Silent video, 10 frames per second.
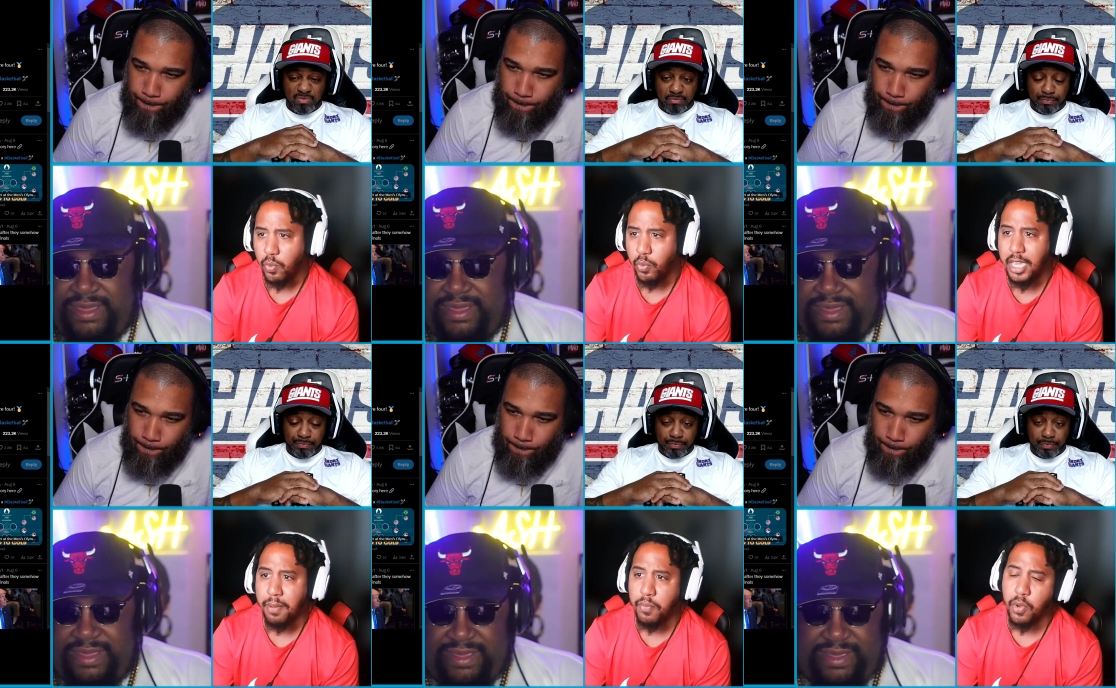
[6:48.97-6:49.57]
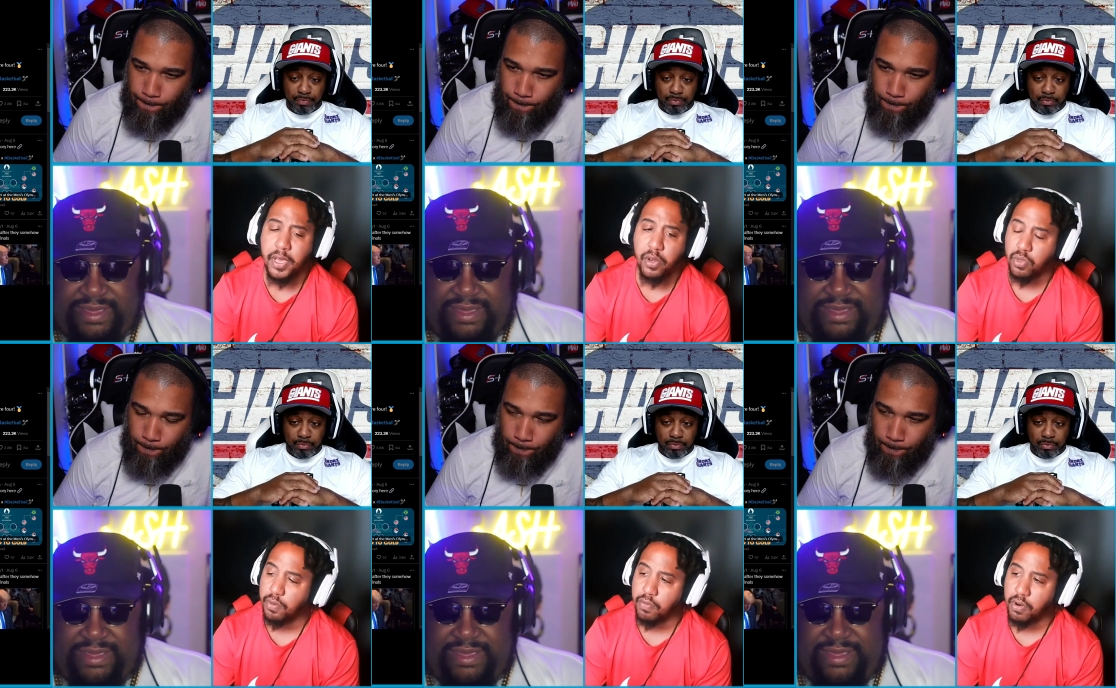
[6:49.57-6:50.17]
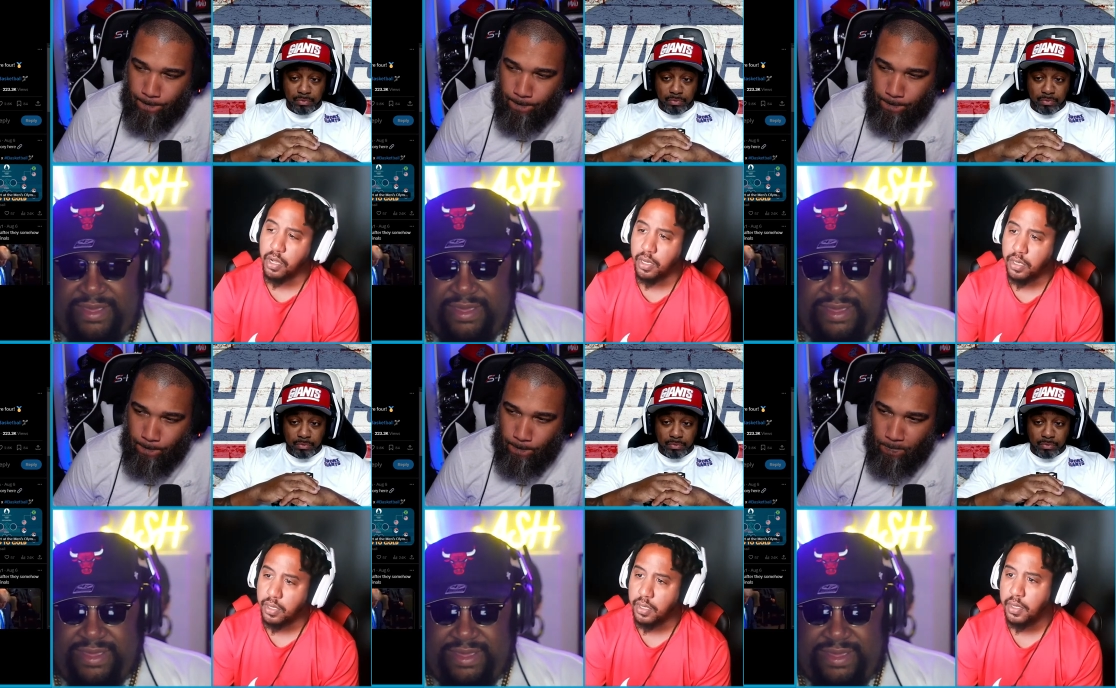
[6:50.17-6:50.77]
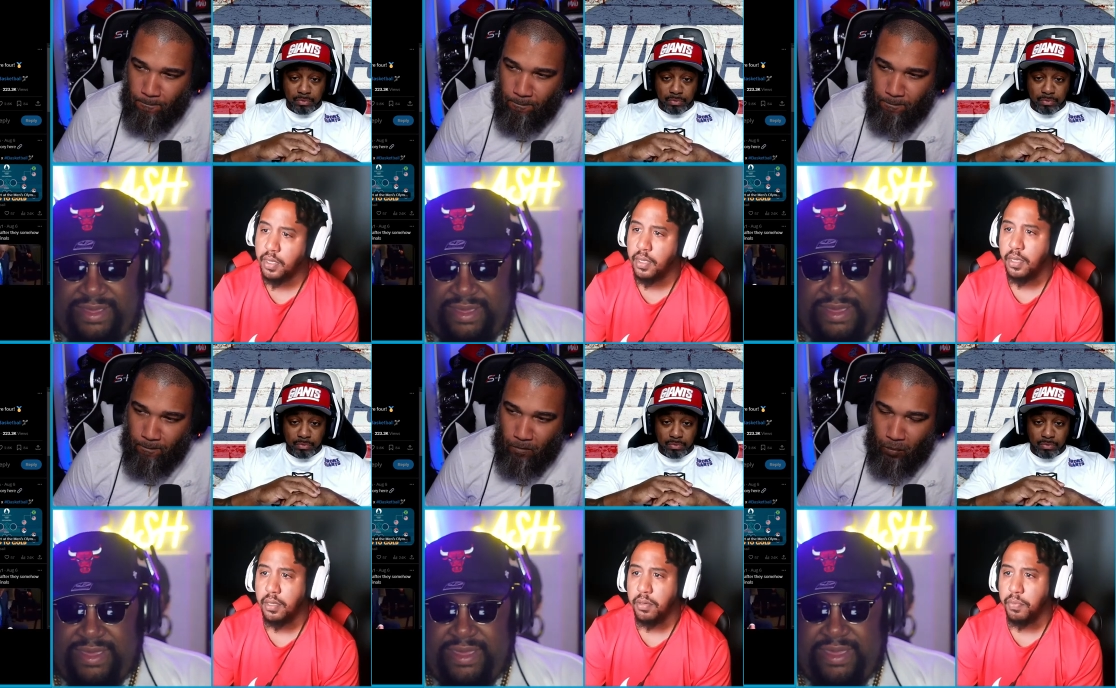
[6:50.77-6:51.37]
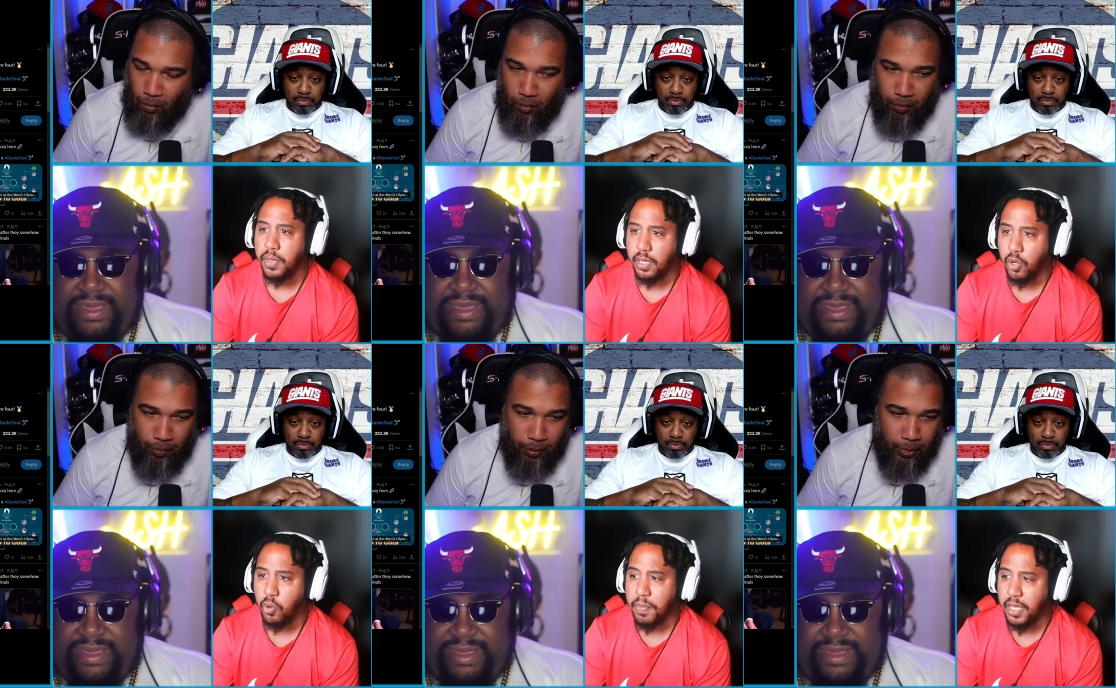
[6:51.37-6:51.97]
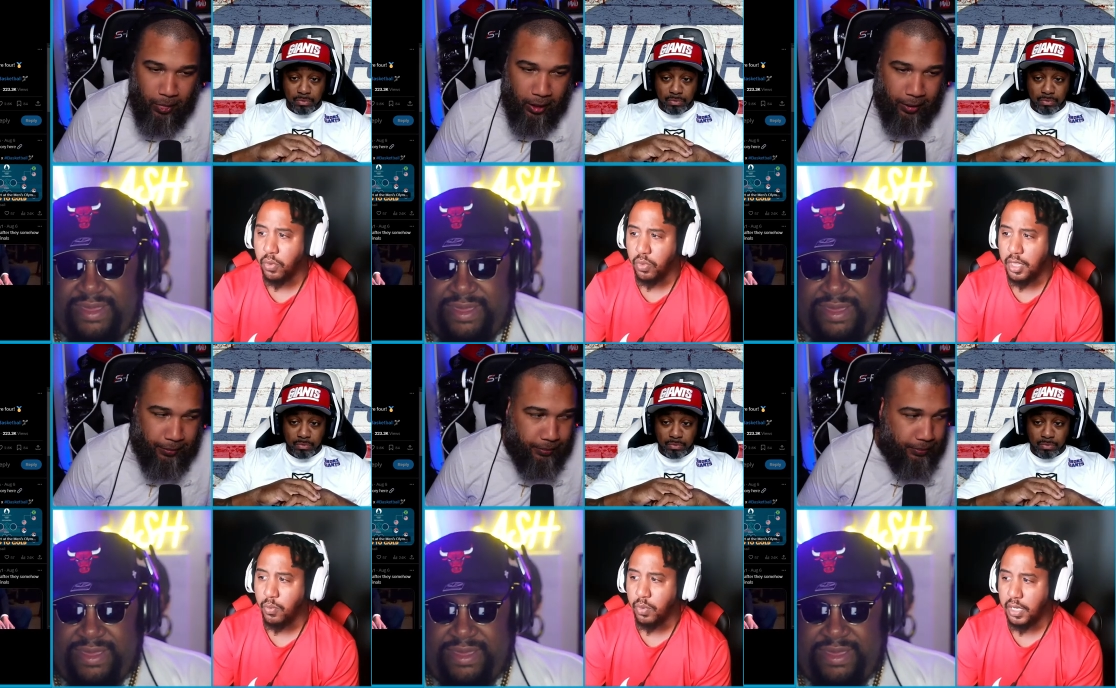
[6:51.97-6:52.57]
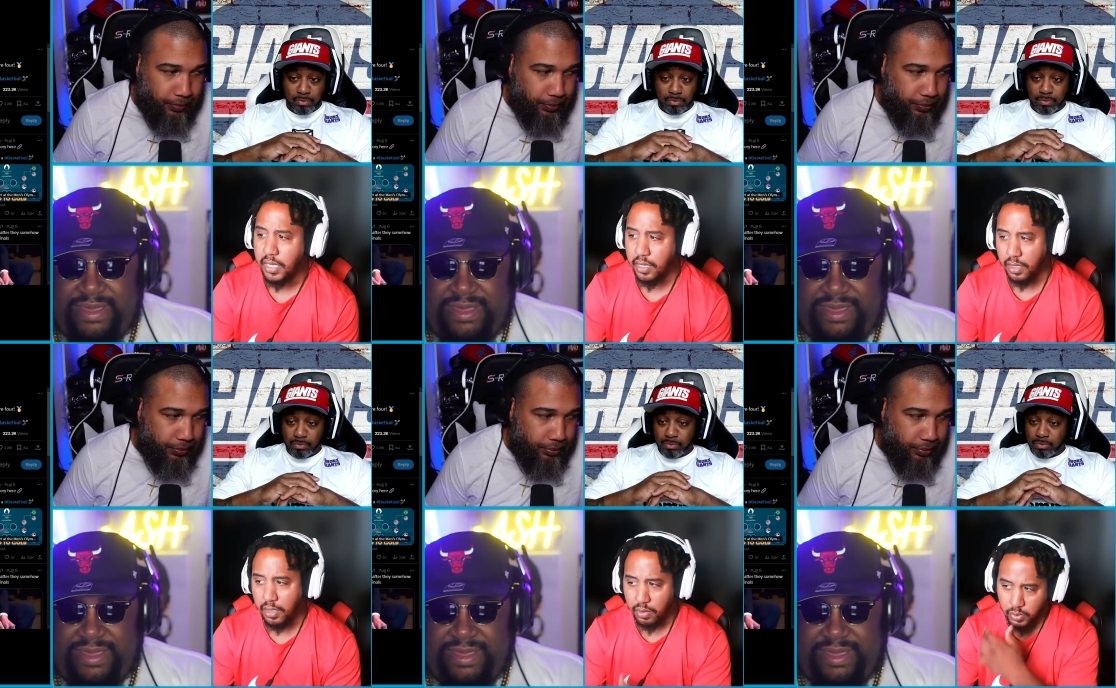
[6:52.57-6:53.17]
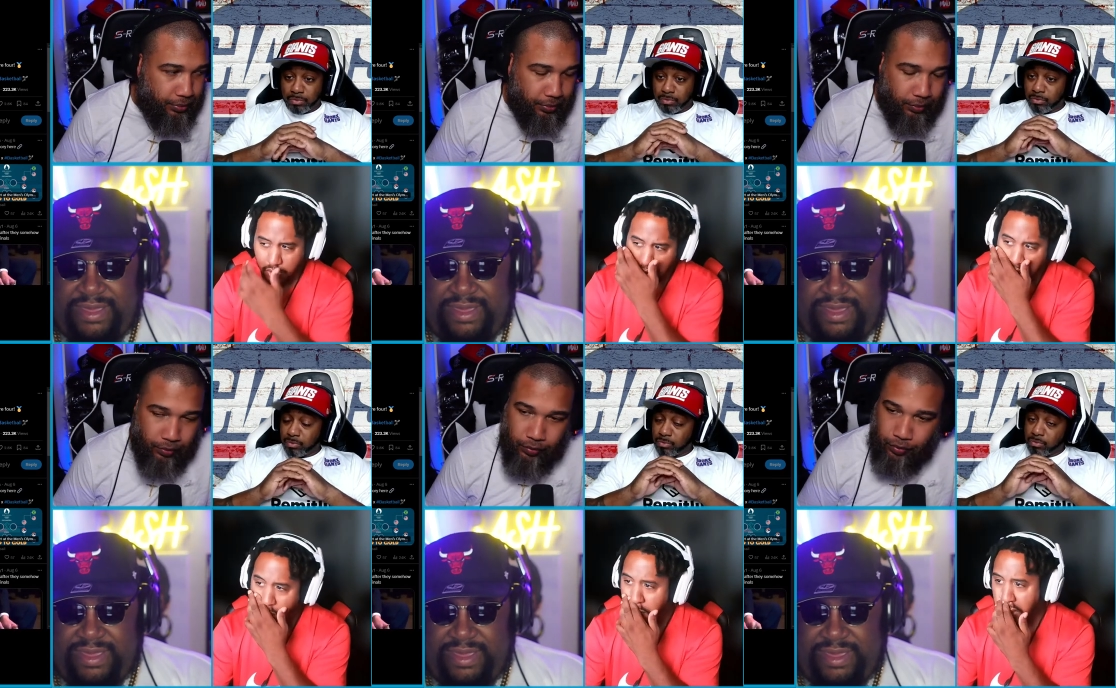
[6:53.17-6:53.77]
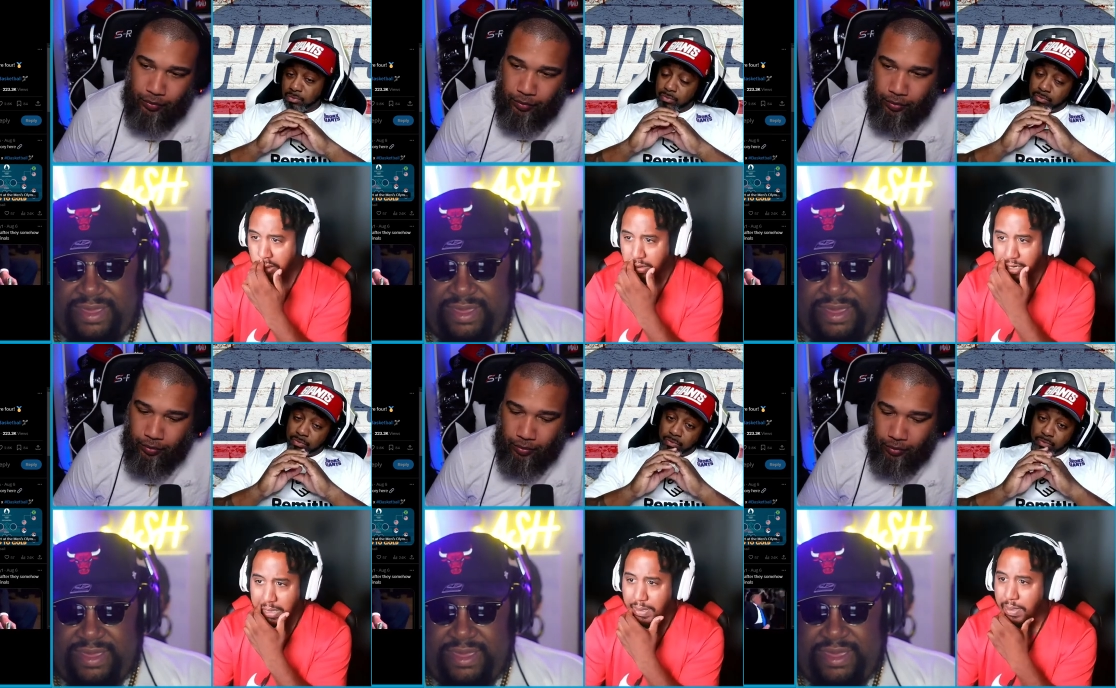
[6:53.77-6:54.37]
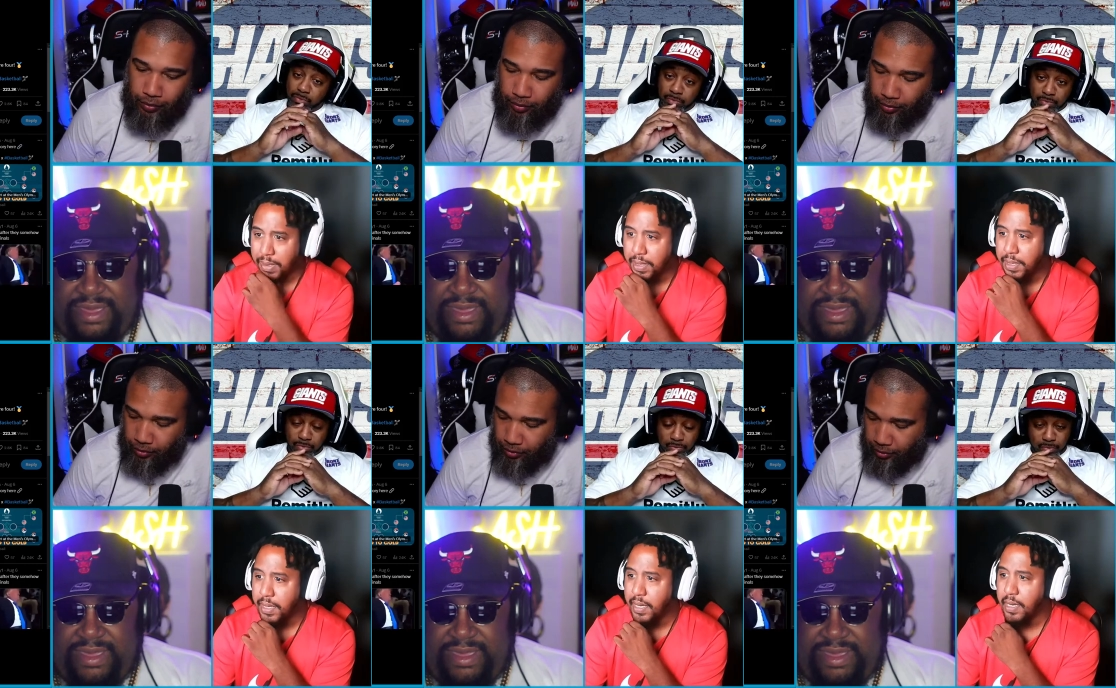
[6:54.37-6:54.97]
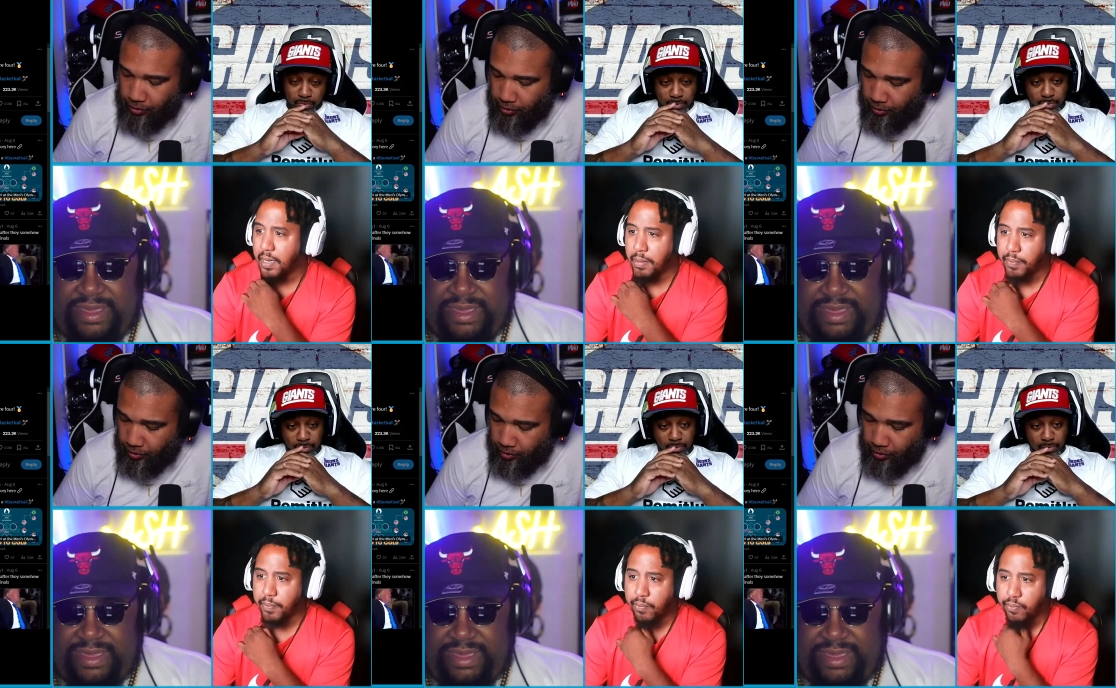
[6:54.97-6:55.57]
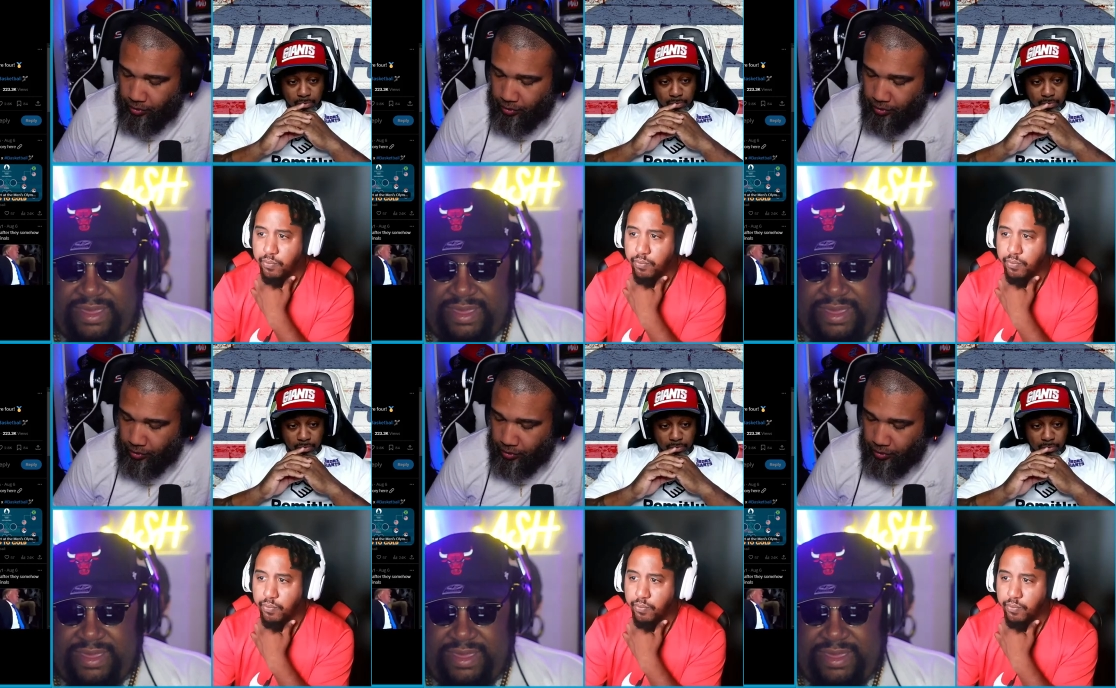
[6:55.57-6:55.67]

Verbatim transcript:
Speaker 1: We got more medals overall, but gold medals they was leading, which is which is crazy. Um,